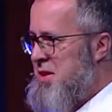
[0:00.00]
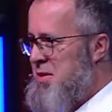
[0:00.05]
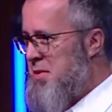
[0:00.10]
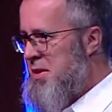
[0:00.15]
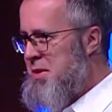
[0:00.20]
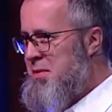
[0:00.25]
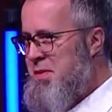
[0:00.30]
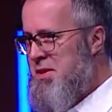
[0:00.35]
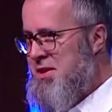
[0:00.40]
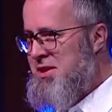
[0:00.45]
to
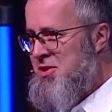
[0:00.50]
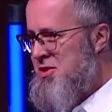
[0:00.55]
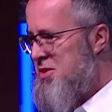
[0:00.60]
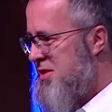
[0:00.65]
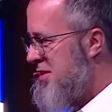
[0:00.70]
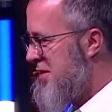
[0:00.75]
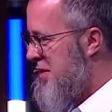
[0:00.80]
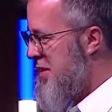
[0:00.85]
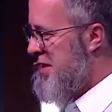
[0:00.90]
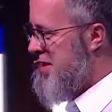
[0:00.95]
be
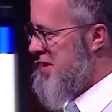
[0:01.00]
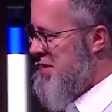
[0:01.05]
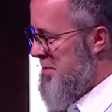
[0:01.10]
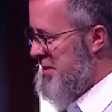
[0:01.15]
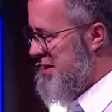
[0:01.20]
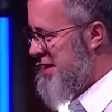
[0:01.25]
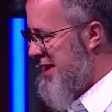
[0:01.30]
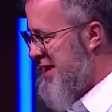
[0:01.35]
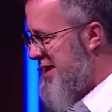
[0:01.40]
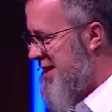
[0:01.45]
potentially very
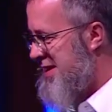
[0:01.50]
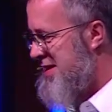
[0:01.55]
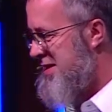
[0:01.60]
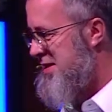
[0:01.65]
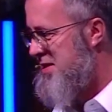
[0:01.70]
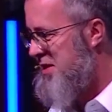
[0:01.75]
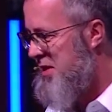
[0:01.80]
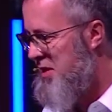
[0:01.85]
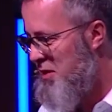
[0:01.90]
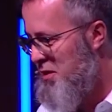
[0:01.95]
complicated and
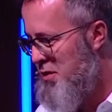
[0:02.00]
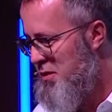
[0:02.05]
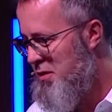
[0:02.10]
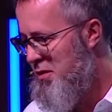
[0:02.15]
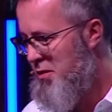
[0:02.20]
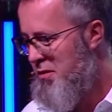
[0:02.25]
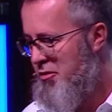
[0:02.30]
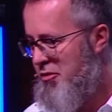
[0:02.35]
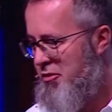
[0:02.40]
it's going to go